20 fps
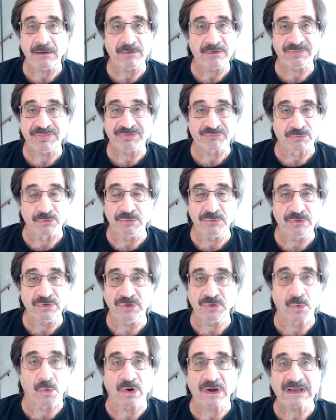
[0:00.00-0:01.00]
through New
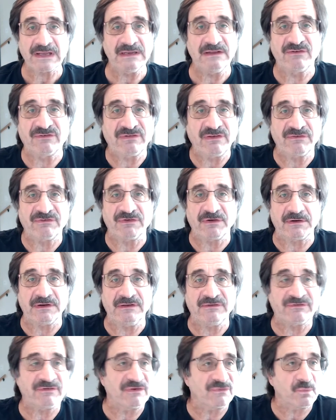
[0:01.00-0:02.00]
York, and he sits there and
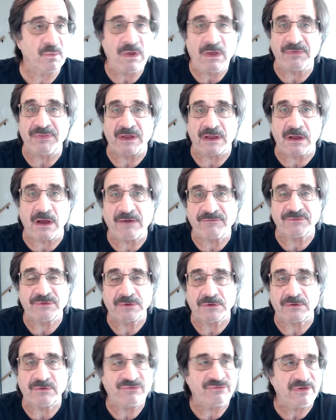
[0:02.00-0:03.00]
he says, well, the
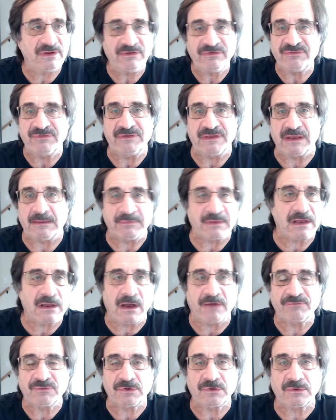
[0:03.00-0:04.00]
governors, you listen to him, the
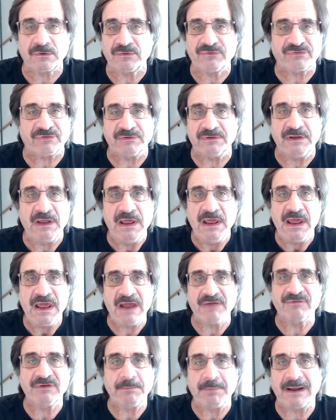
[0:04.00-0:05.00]
governors and
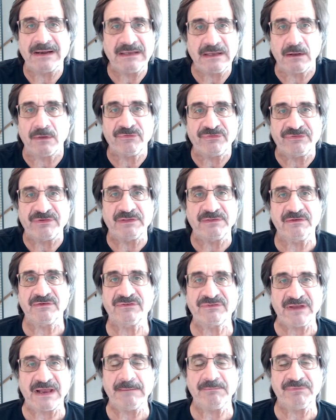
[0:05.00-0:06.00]
everybody else said the
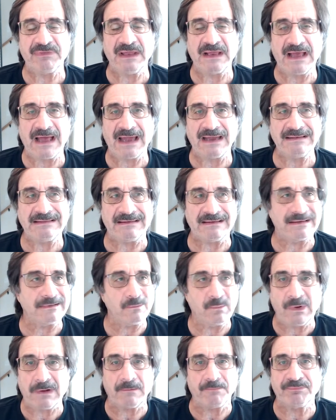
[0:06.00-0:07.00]
same thing I did.
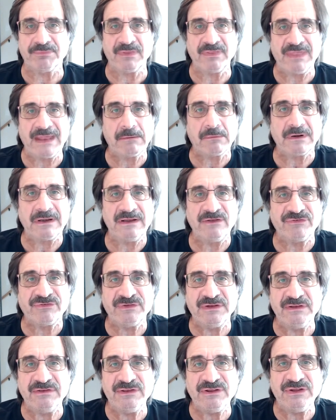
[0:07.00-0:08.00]
Well, they were
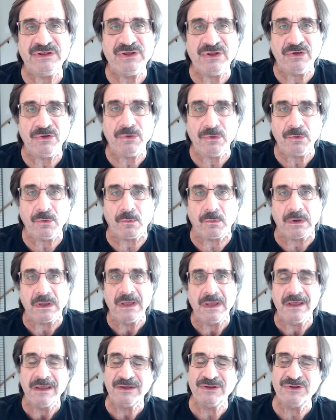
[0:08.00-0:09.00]
listening to you.
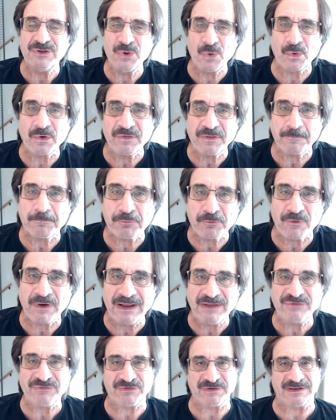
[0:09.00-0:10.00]
You're the
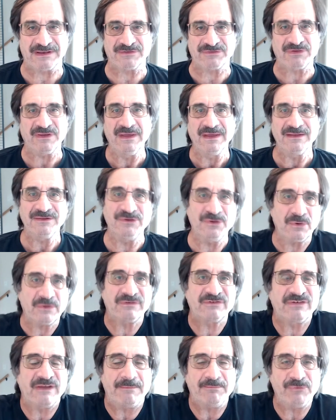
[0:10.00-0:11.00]
president. You
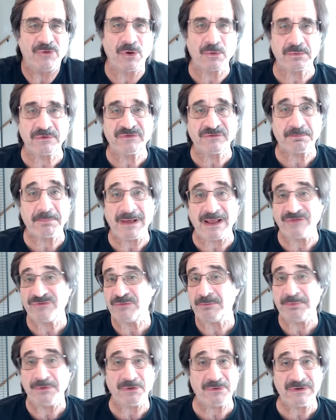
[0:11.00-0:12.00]
accept no
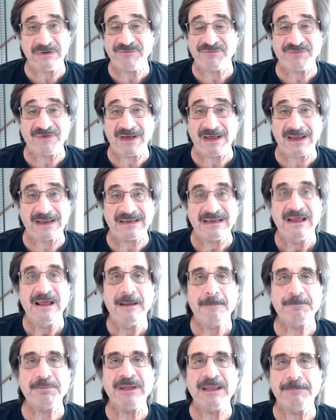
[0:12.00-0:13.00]
responsibility? Fine.
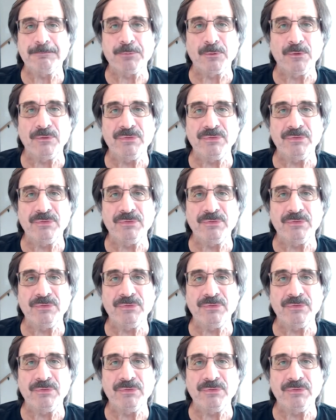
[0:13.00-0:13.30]
People